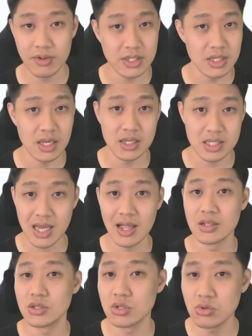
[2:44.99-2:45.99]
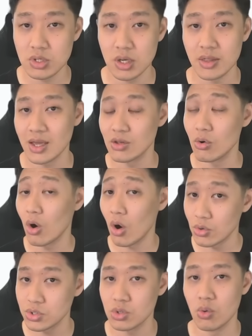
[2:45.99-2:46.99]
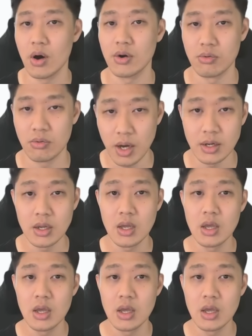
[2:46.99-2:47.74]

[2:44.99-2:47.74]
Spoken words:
Let's say a Silent Suzuka that you also want to run.